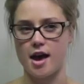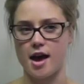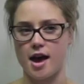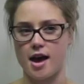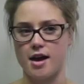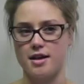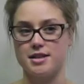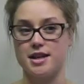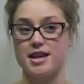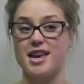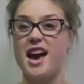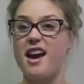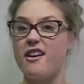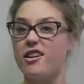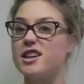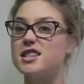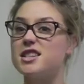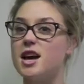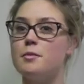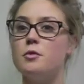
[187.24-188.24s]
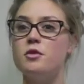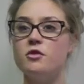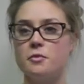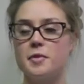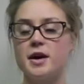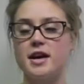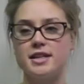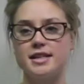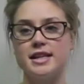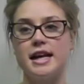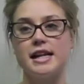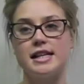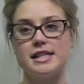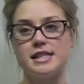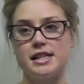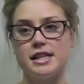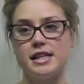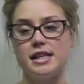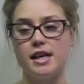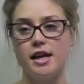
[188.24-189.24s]
and a character, more of a
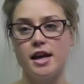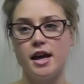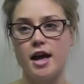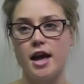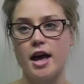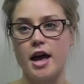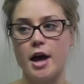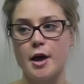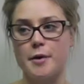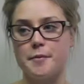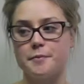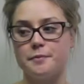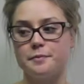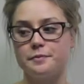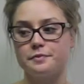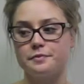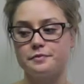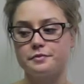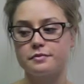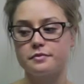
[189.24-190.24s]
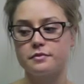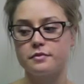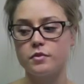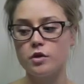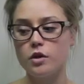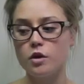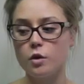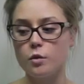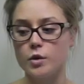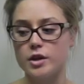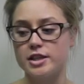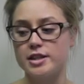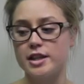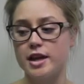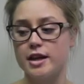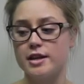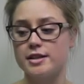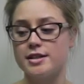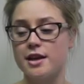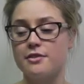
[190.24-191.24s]
personality, which
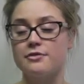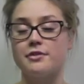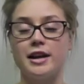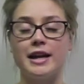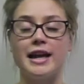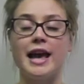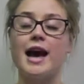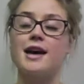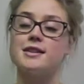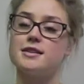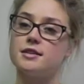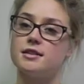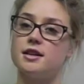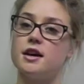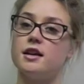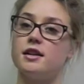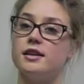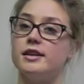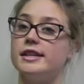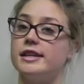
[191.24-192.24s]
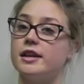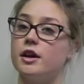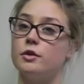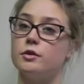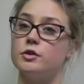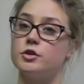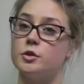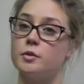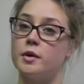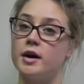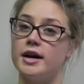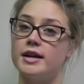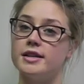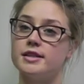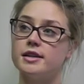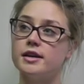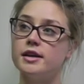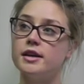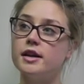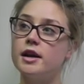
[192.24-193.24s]
that definitely has internally,
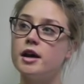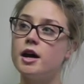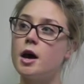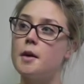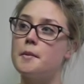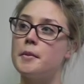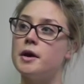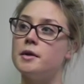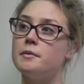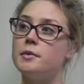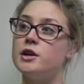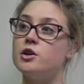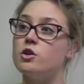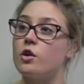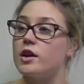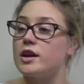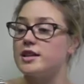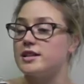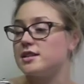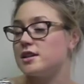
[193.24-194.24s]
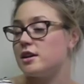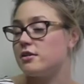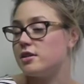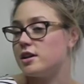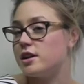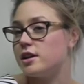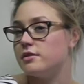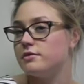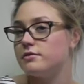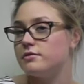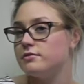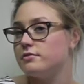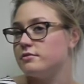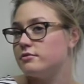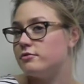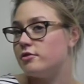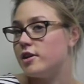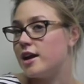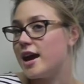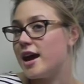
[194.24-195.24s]
culture-wise, but we're not necessarily
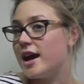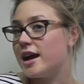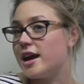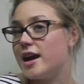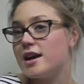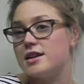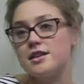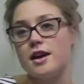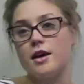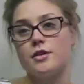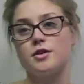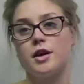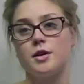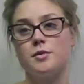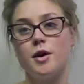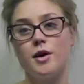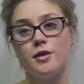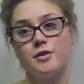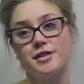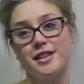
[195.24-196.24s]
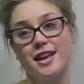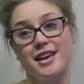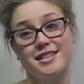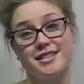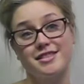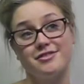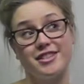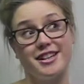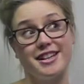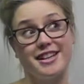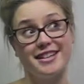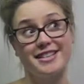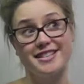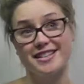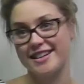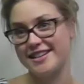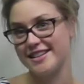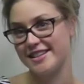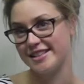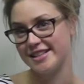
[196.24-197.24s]
relaying it to the outside world, so that's a really
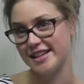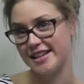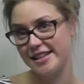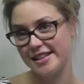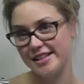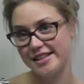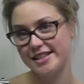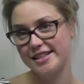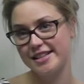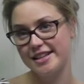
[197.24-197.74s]
exciting challenge.